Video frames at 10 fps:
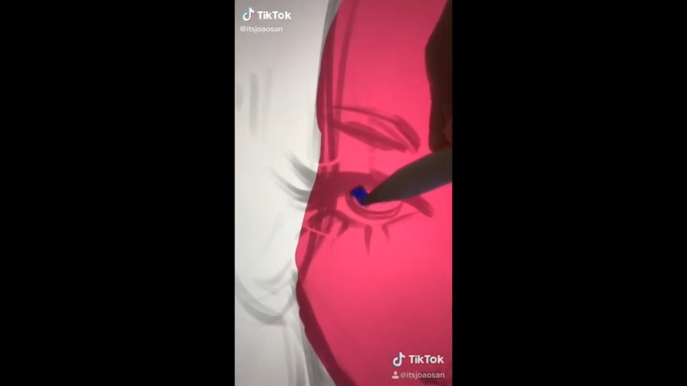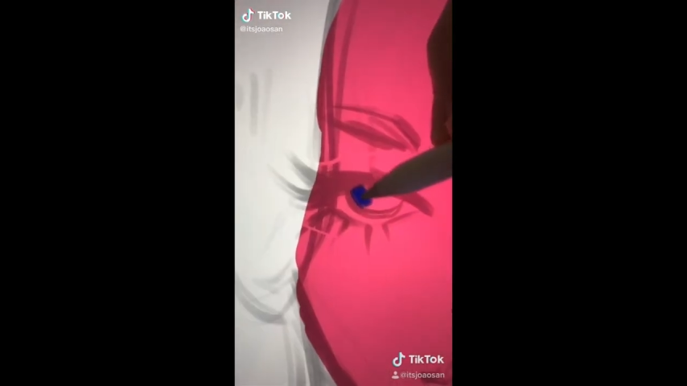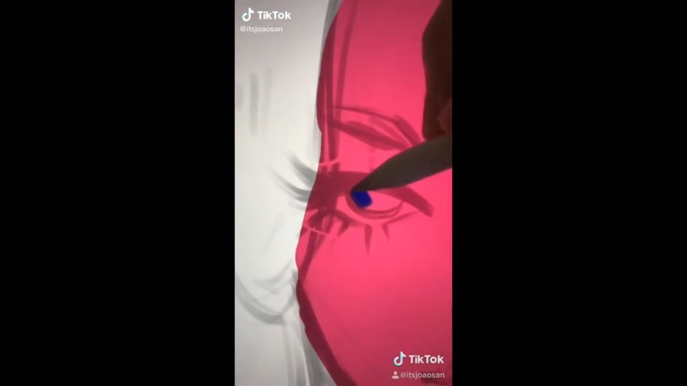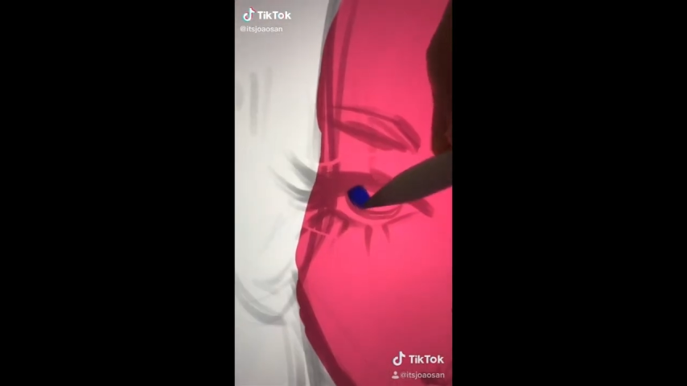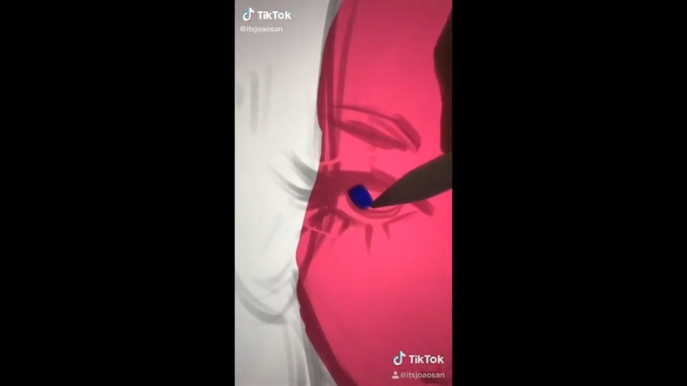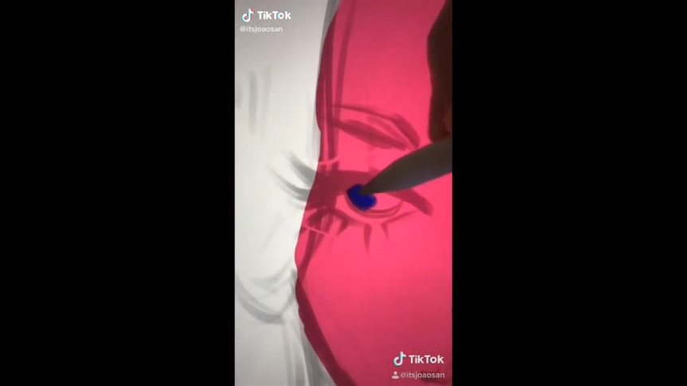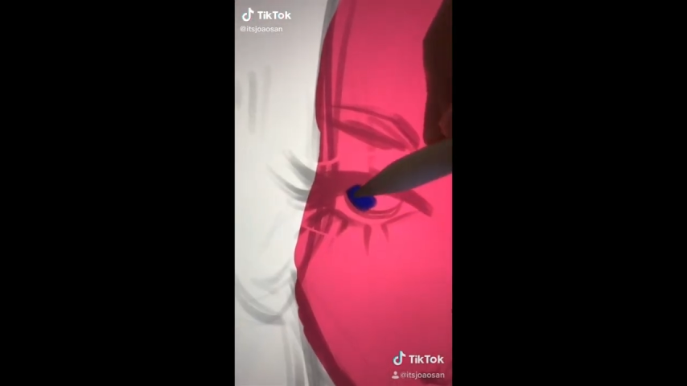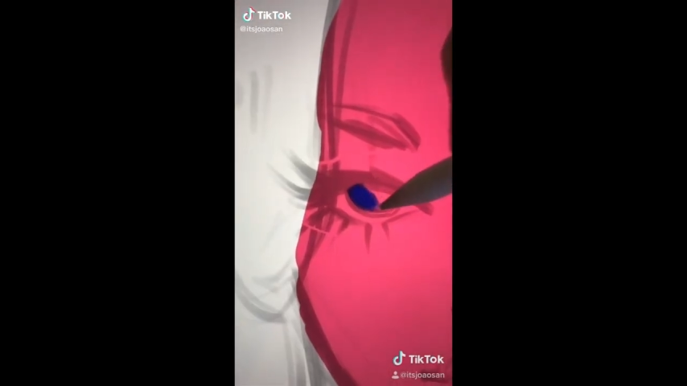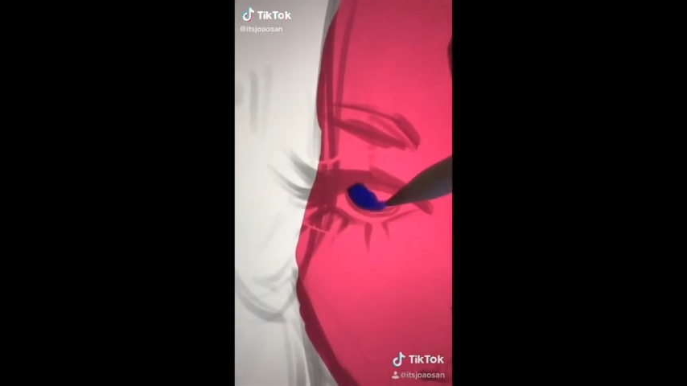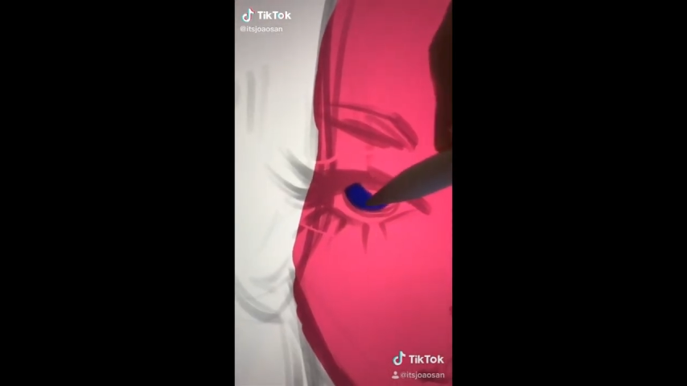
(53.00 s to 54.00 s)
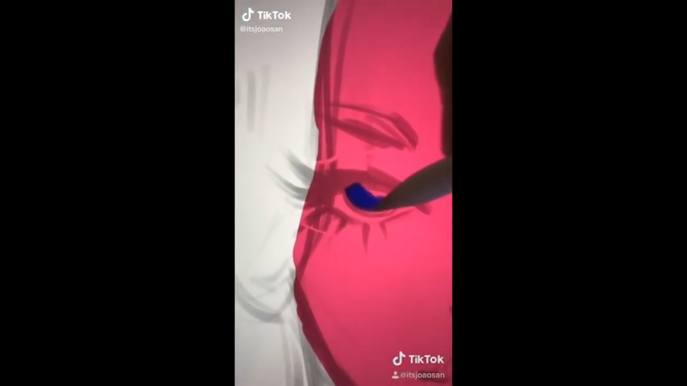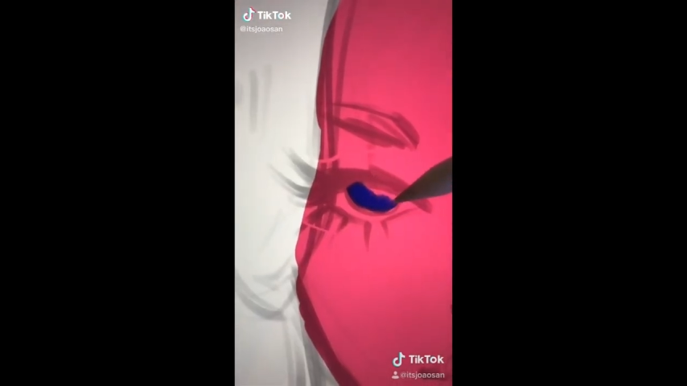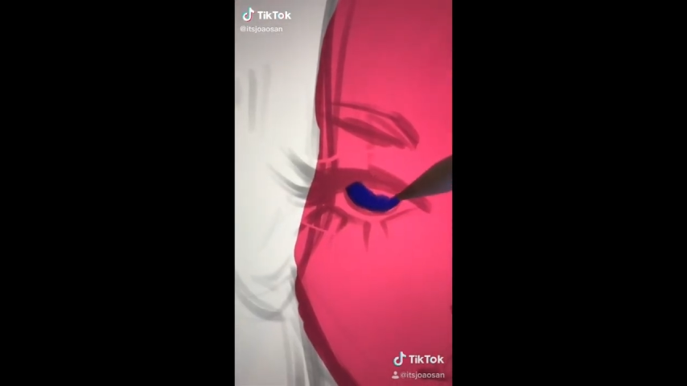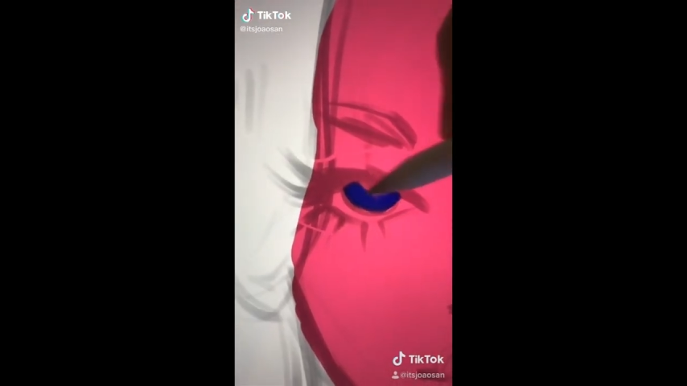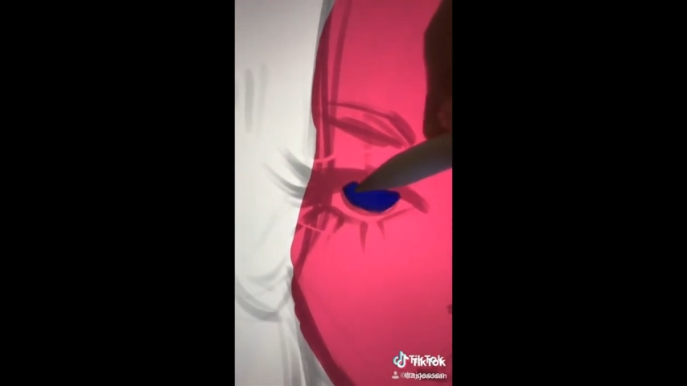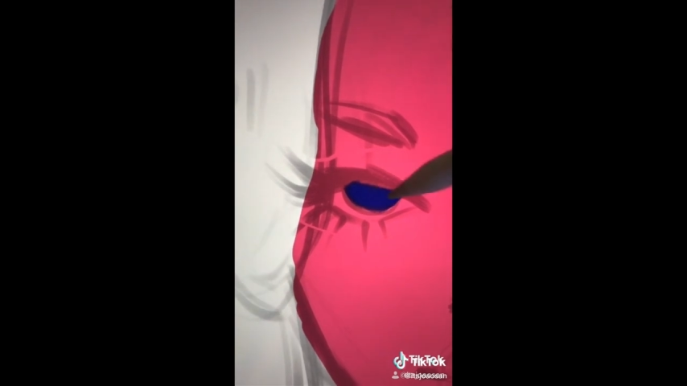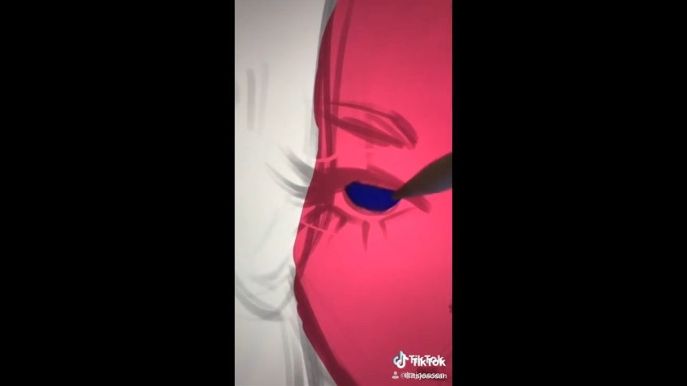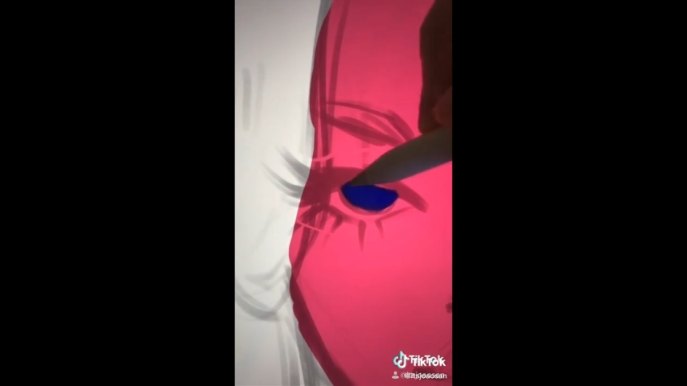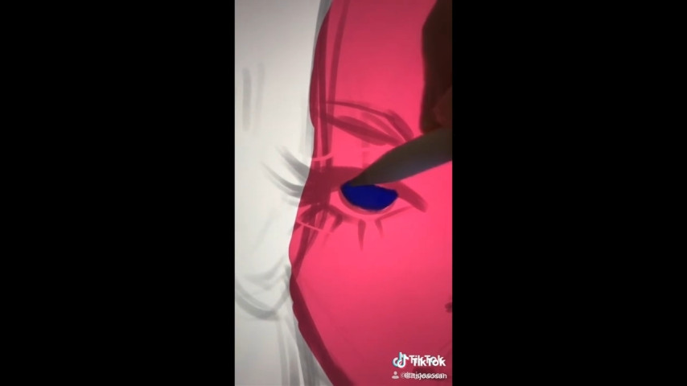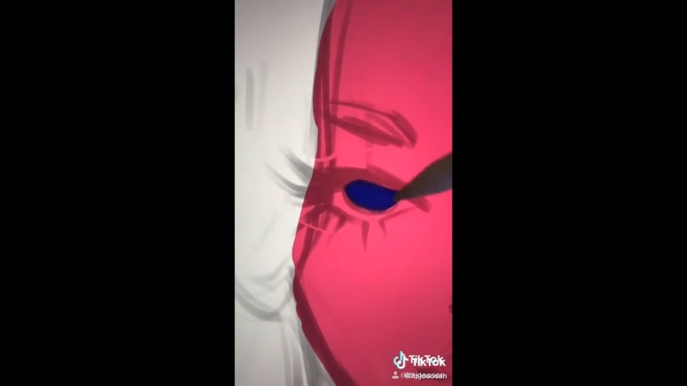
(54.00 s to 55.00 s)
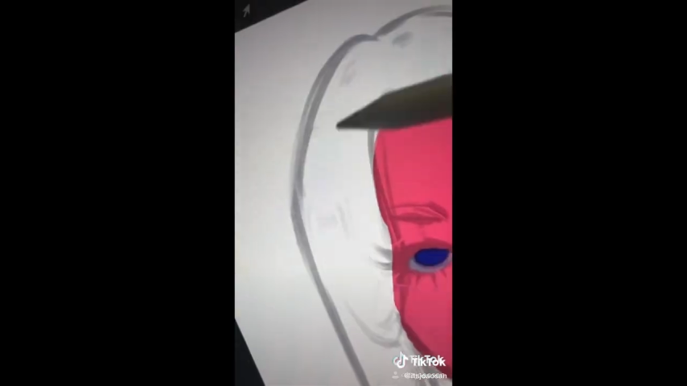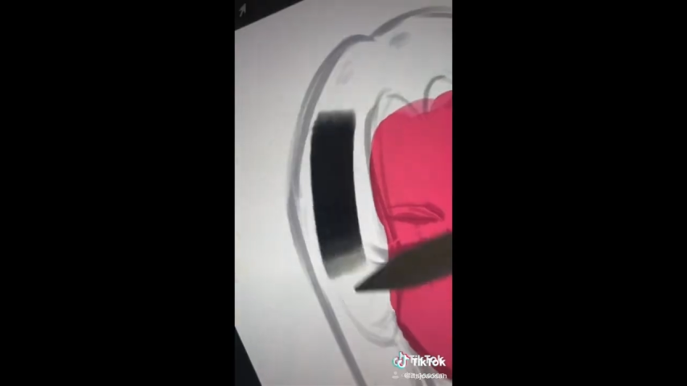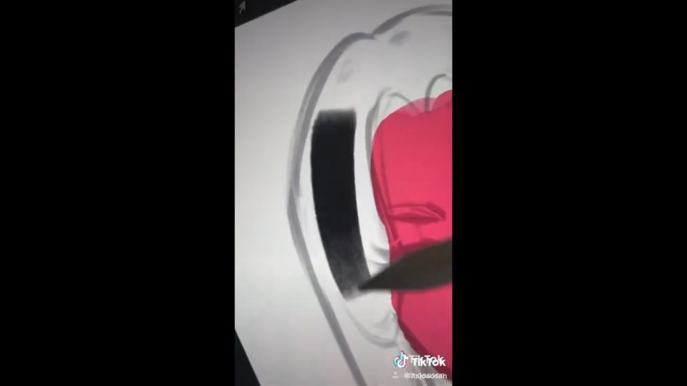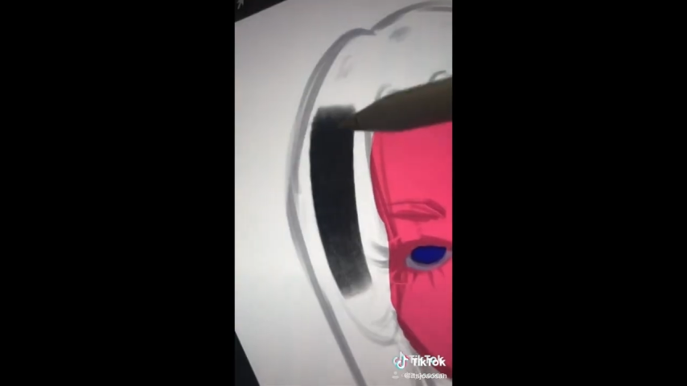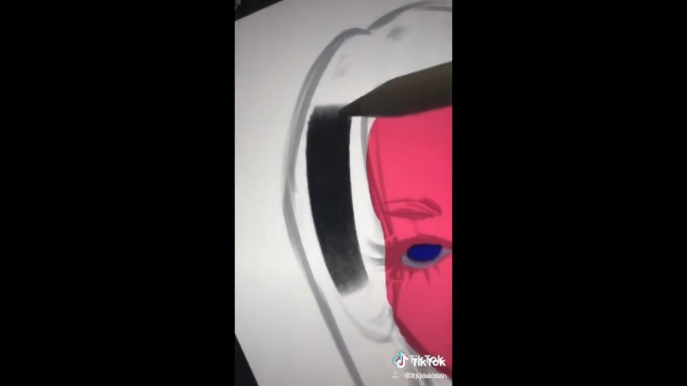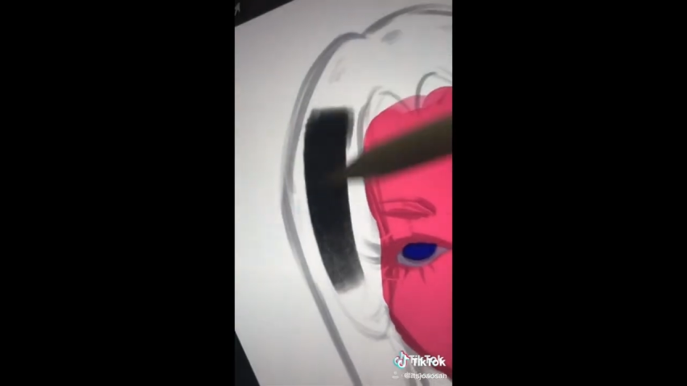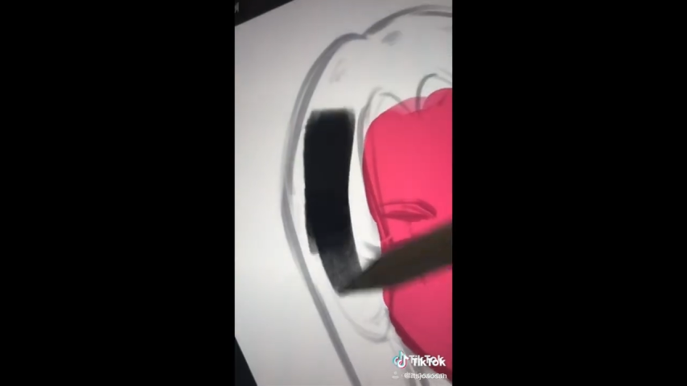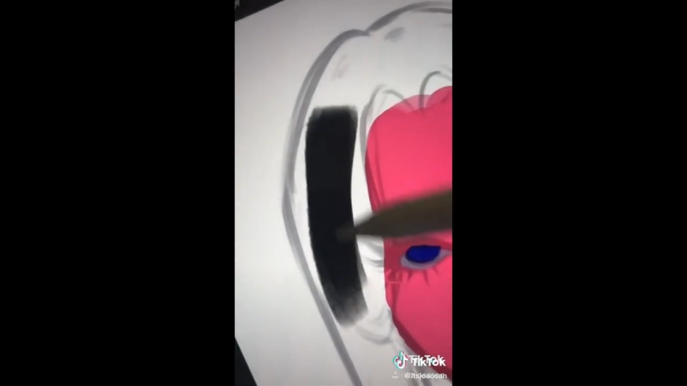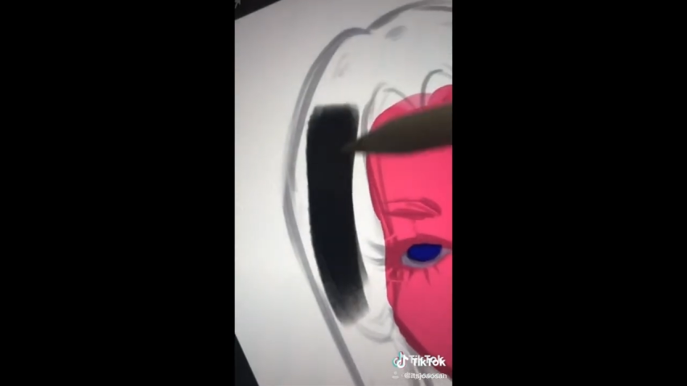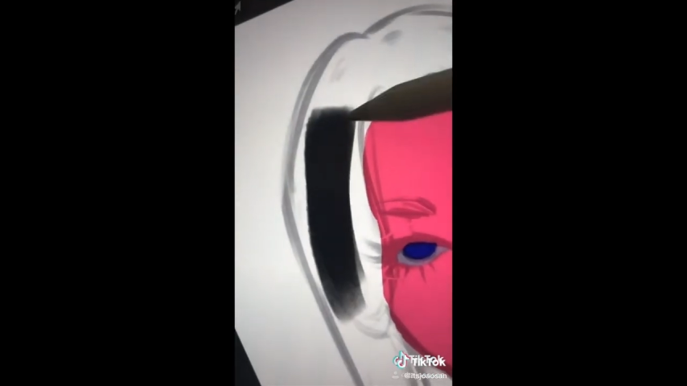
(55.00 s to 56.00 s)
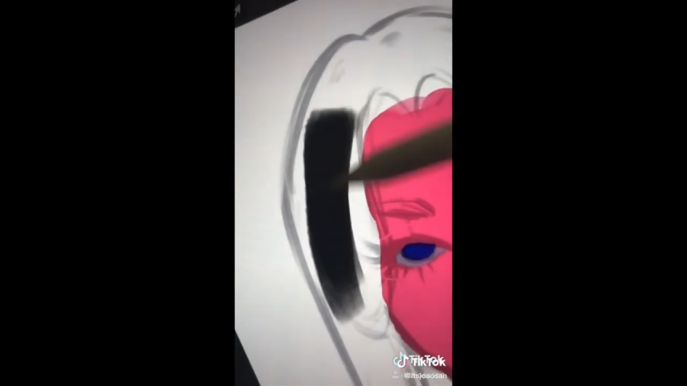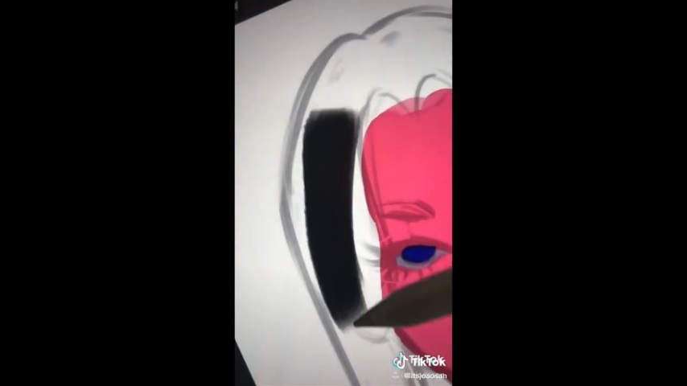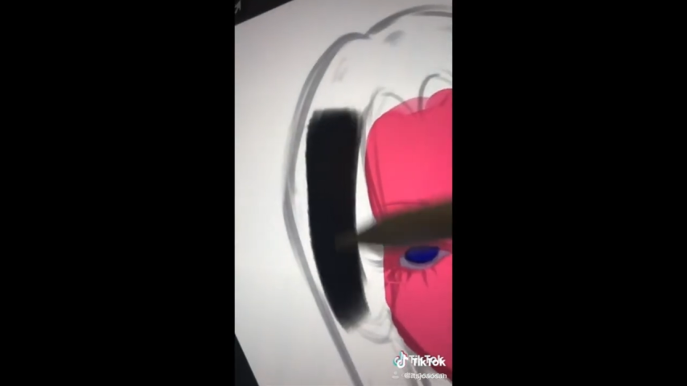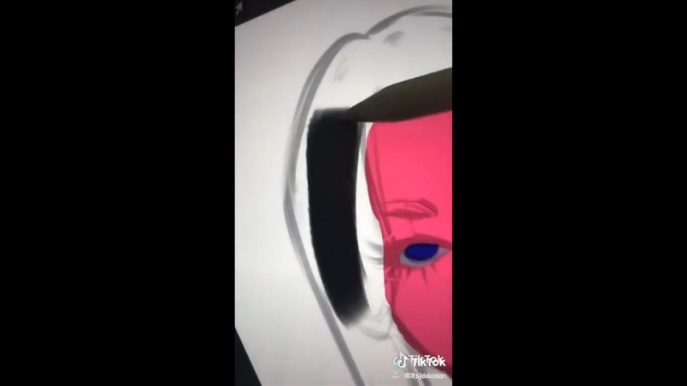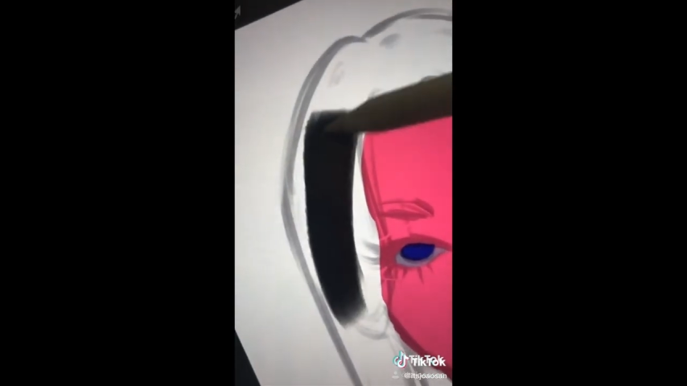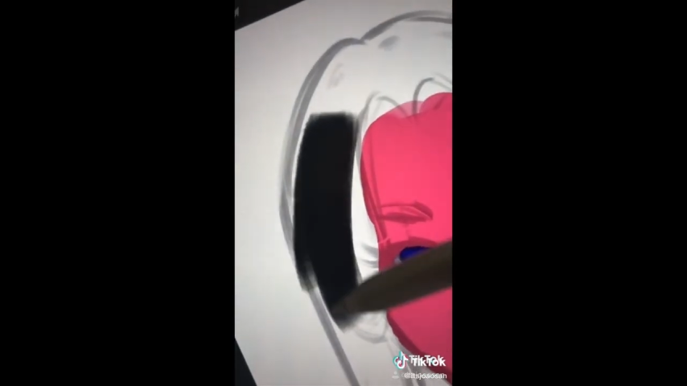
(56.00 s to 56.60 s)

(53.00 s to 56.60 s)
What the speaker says: Nobody's mouth can be seen.